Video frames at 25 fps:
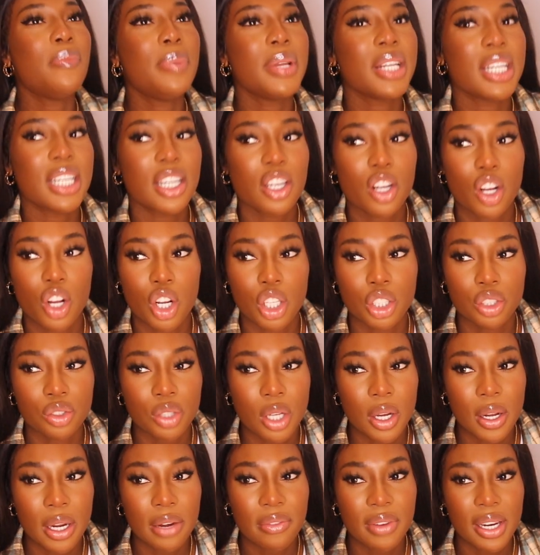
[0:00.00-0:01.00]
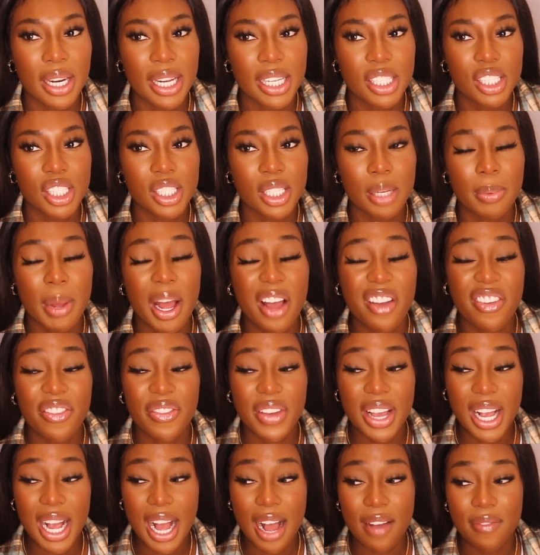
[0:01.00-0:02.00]
been in a controlling relationship. I
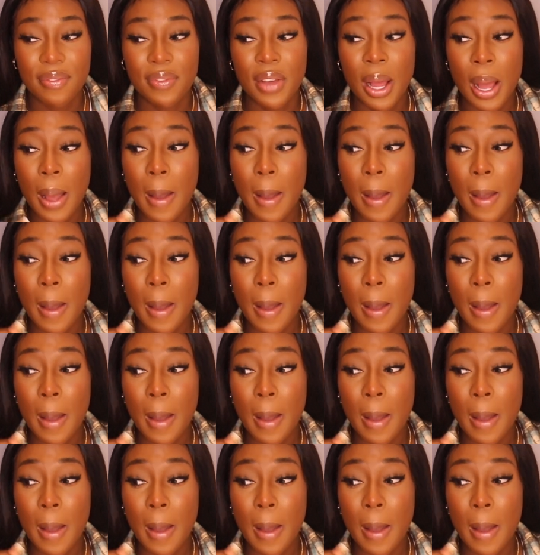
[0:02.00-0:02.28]
think I've